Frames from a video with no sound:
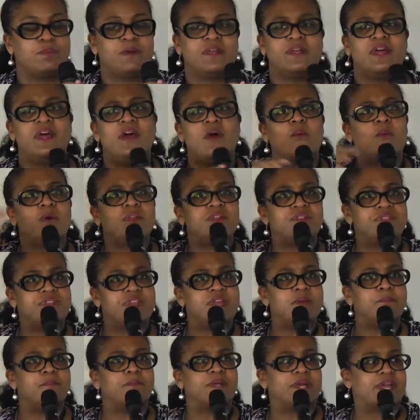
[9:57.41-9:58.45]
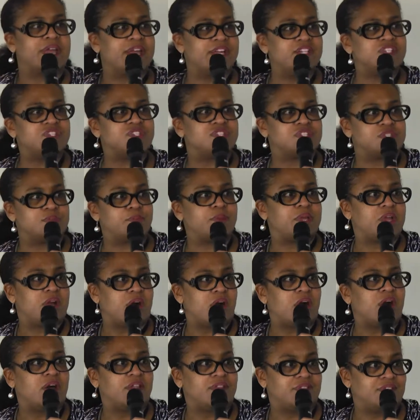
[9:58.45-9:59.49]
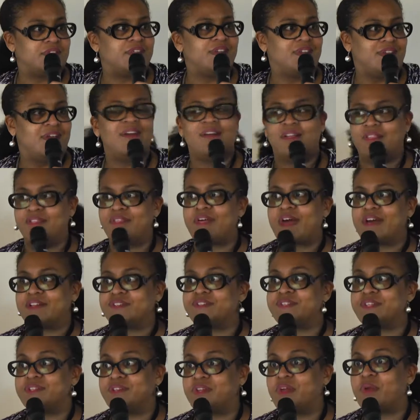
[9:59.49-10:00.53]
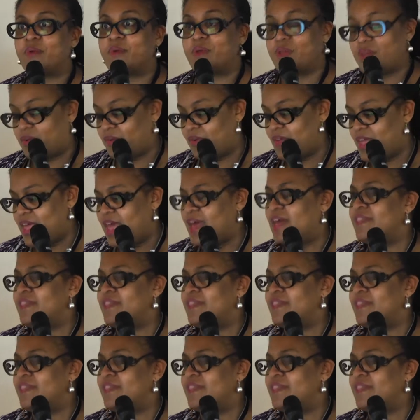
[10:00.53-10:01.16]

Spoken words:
but what are the implications beyond that scenario?